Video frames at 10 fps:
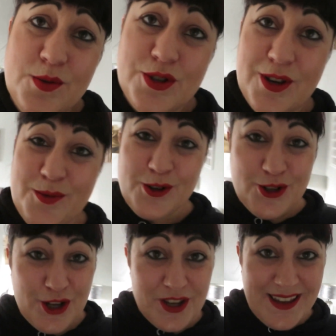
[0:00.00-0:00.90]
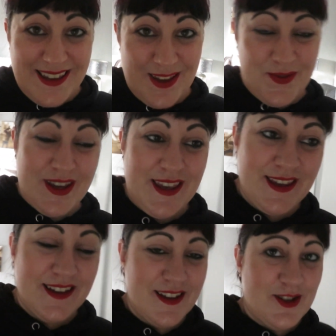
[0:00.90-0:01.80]
also I want to show you Evie
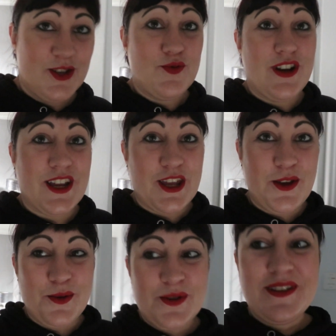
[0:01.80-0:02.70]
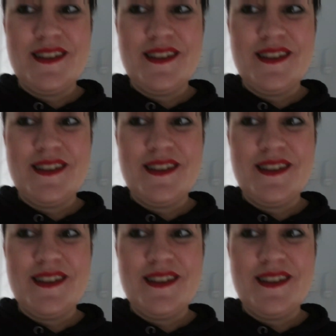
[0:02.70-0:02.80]
because she's really cute.